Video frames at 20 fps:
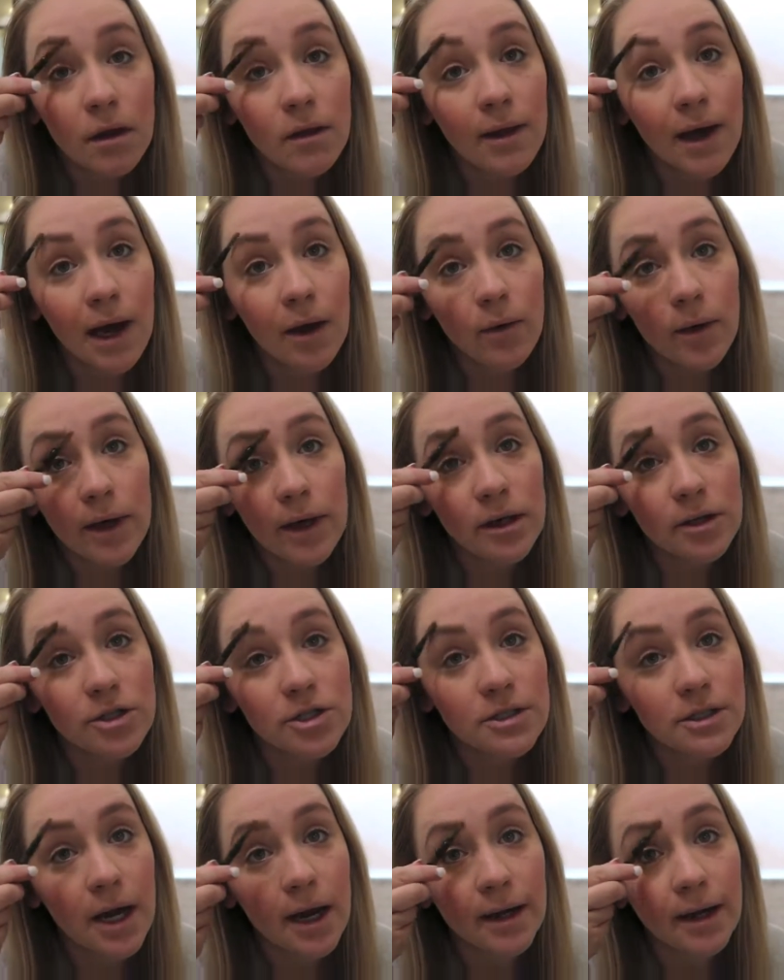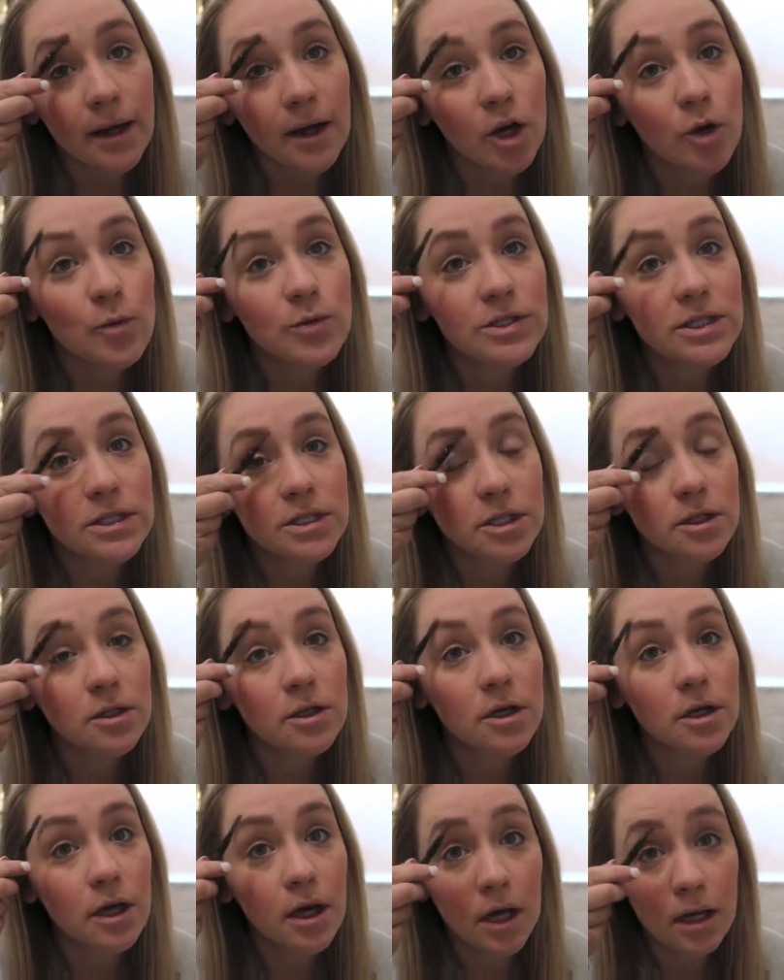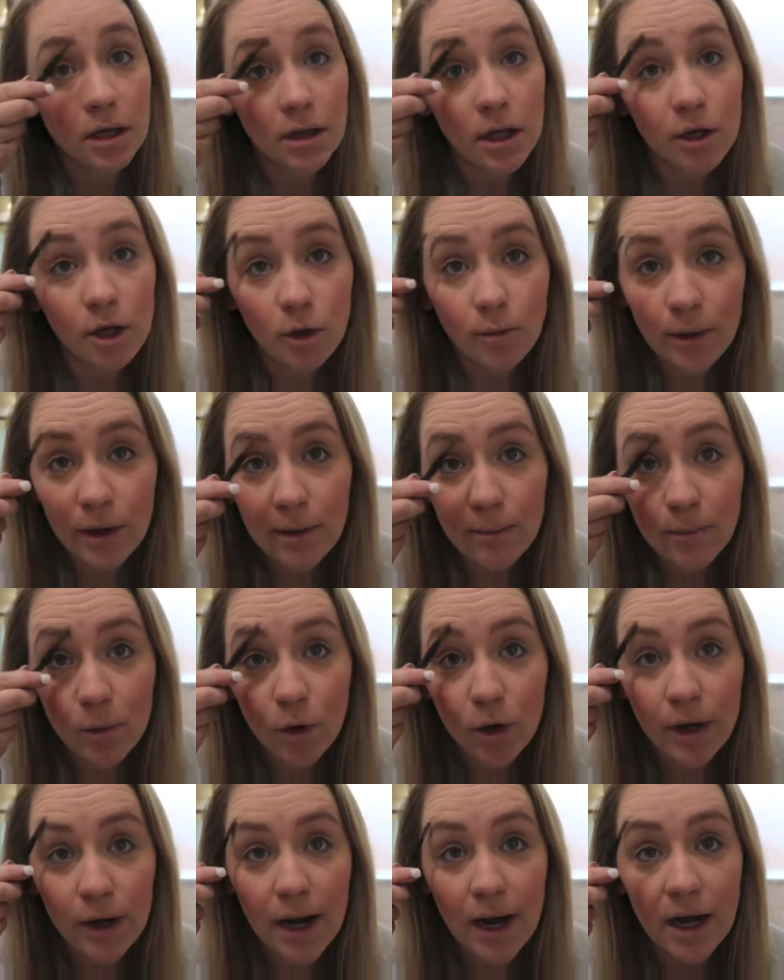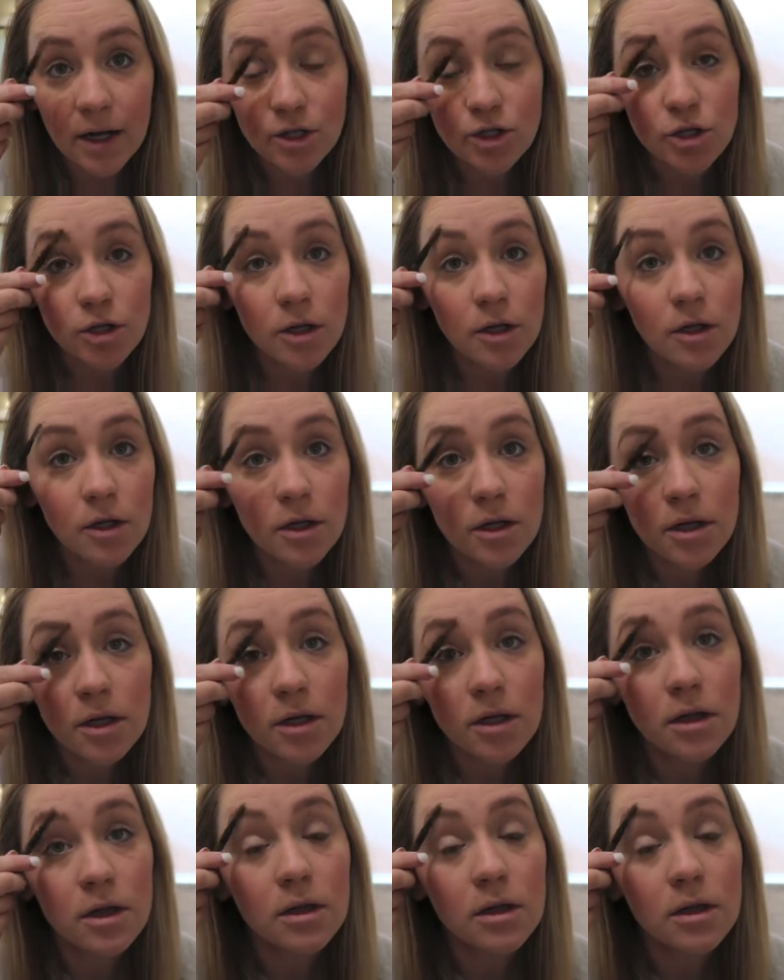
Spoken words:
That way it just kind of helps it to look a little bit more natural. All